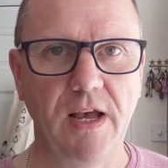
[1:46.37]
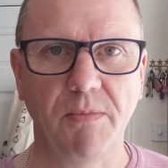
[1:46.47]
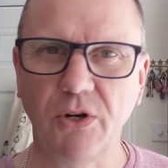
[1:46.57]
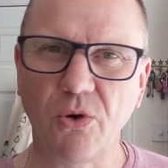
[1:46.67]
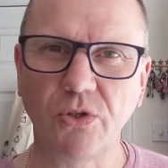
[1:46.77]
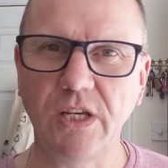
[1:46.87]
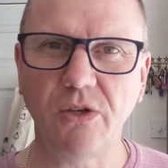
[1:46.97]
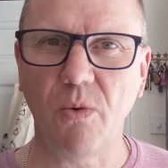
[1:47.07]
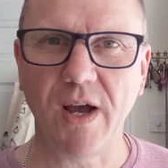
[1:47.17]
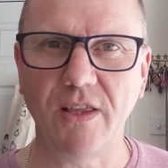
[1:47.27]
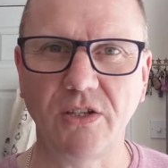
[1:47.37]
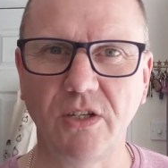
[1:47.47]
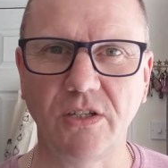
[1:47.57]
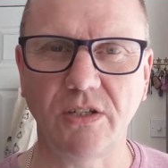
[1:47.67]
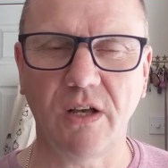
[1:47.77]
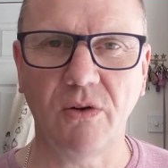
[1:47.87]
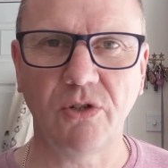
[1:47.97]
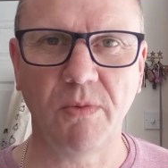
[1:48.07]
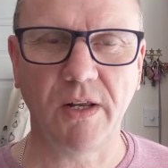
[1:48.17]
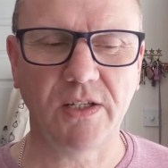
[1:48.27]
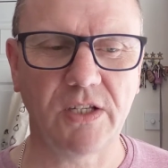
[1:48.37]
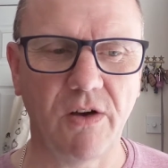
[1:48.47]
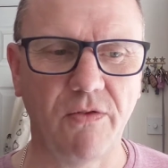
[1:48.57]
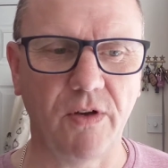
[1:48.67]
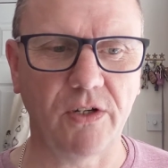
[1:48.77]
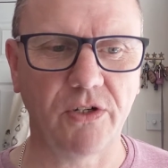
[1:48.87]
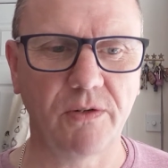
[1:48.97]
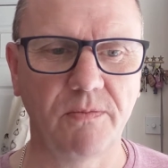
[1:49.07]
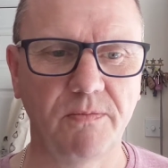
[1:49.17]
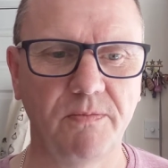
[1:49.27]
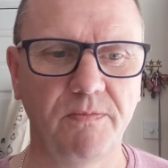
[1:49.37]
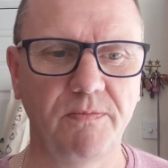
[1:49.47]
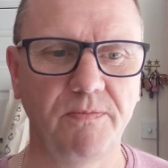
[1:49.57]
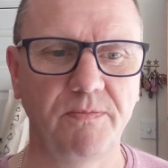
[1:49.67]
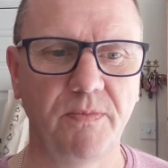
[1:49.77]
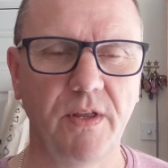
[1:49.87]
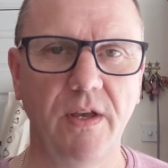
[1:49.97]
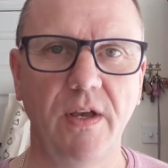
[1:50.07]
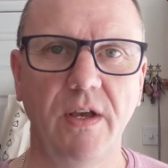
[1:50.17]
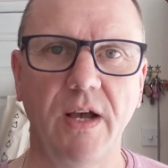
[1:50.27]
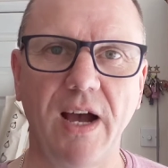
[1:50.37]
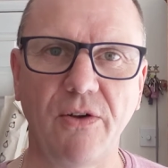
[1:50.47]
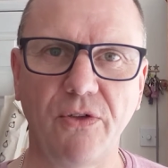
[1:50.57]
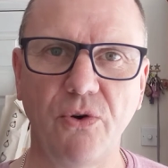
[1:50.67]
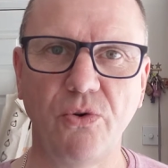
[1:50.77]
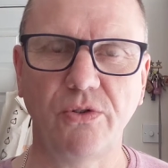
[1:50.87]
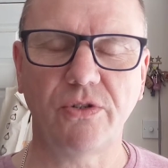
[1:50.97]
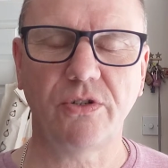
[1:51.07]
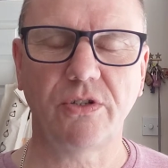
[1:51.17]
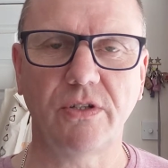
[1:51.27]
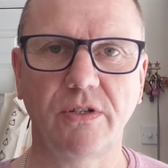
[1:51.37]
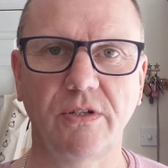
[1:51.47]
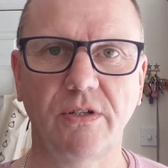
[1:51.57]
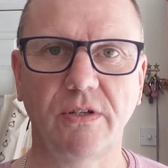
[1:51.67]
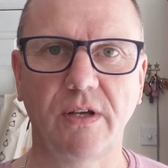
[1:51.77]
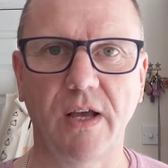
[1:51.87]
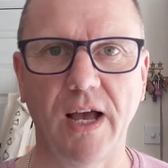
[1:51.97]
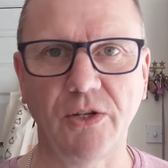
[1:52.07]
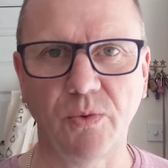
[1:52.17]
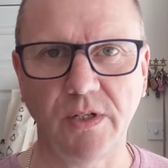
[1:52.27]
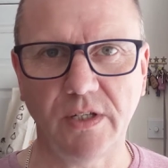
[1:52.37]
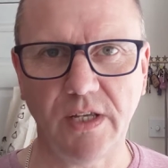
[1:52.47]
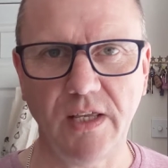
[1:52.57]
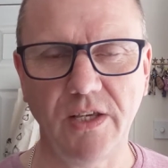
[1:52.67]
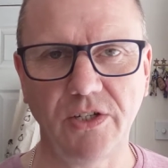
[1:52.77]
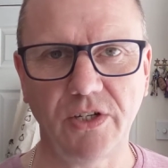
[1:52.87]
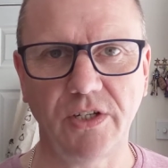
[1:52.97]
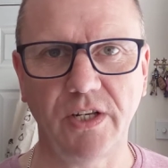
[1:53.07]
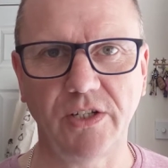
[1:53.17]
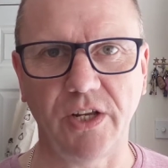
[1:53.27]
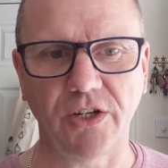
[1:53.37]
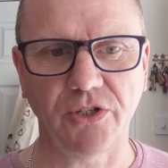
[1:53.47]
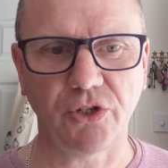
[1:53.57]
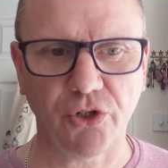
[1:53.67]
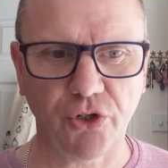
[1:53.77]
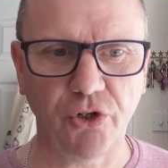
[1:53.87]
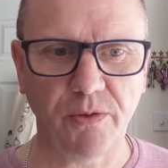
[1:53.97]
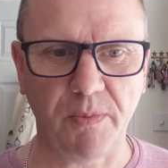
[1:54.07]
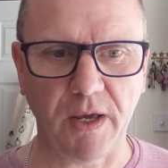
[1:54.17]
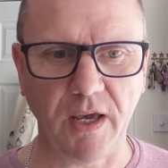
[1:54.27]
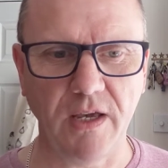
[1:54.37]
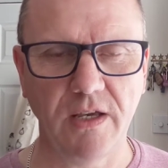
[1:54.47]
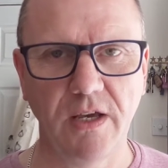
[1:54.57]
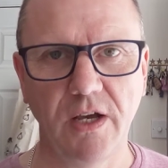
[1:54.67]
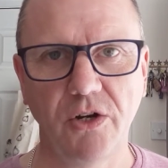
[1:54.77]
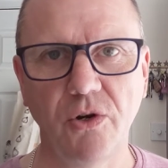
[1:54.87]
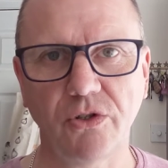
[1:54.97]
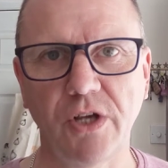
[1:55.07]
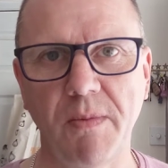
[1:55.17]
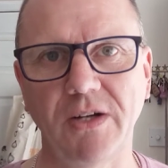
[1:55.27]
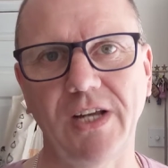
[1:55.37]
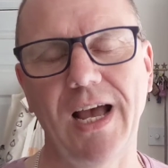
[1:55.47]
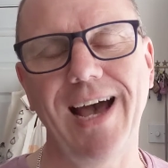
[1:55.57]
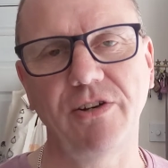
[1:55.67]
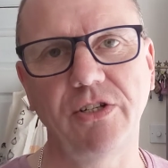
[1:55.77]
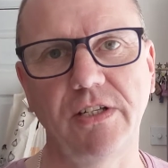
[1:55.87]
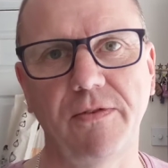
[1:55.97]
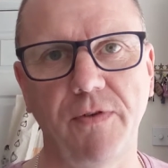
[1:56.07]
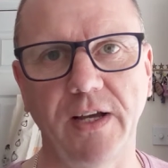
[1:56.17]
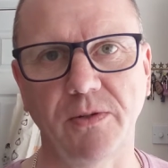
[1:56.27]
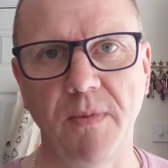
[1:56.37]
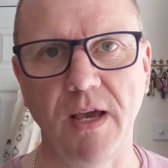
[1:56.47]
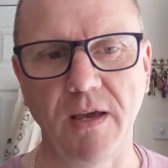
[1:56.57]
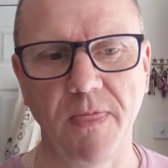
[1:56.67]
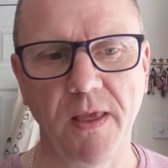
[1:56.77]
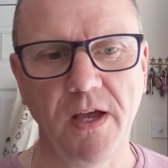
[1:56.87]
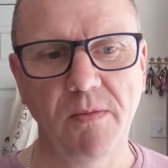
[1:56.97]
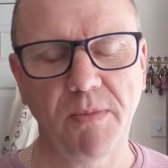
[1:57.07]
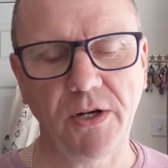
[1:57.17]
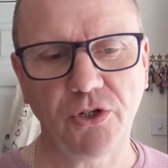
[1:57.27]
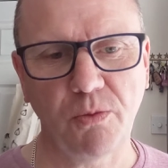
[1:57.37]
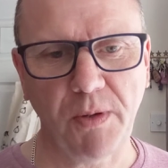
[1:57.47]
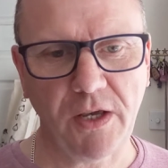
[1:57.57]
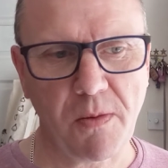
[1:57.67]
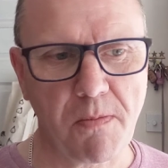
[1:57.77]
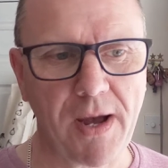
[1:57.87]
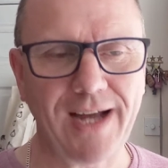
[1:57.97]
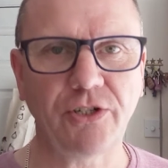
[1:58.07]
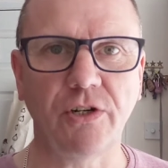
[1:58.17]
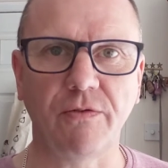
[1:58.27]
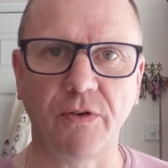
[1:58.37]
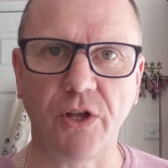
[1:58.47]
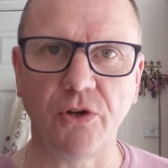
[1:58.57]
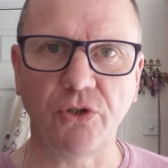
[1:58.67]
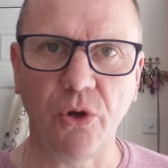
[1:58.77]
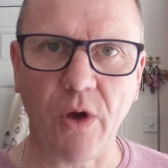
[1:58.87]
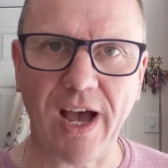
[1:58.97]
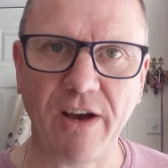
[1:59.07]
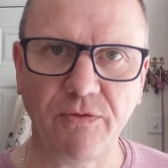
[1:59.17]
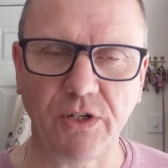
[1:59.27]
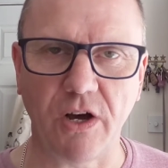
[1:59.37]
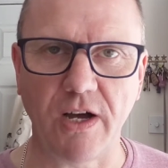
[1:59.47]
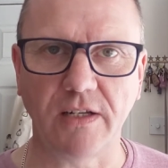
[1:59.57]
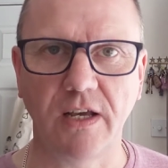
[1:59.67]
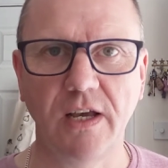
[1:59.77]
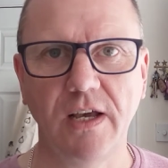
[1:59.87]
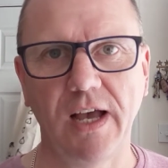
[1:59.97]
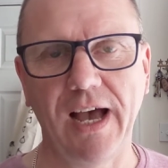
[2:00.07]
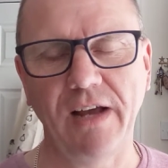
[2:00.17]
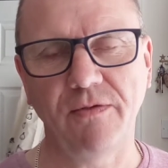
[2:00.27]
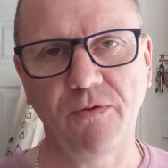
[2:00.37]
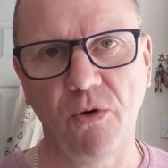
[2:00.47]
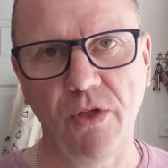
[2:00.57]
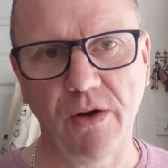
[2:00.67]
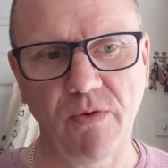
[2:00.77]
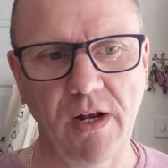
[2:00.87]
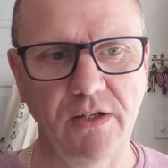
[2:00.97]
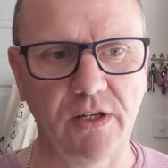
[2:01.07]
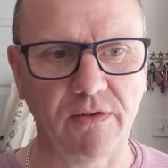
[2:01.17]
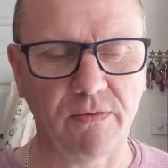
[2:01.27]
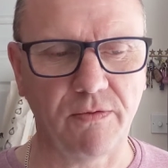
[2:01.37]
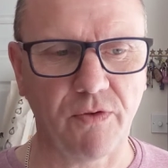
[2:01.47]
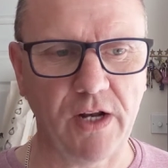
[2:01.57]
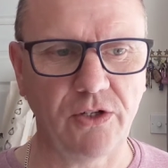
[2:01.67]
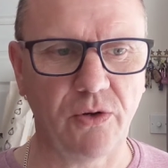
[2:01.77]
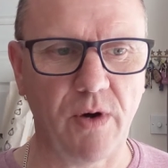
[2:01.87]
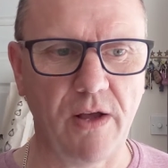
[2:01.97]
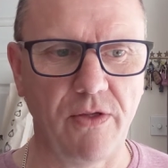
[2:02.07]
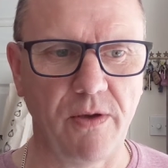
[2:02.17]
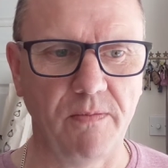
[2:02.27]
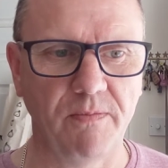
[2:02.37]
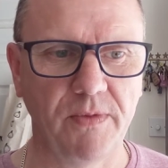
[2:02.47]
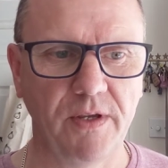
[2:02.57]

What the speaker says: But of course, either way, this is ultimately selfish. Our thoughts as we see these statistics should be not so much how does this affect me, but should be compassion for those who have died and for their relatives and friends around them.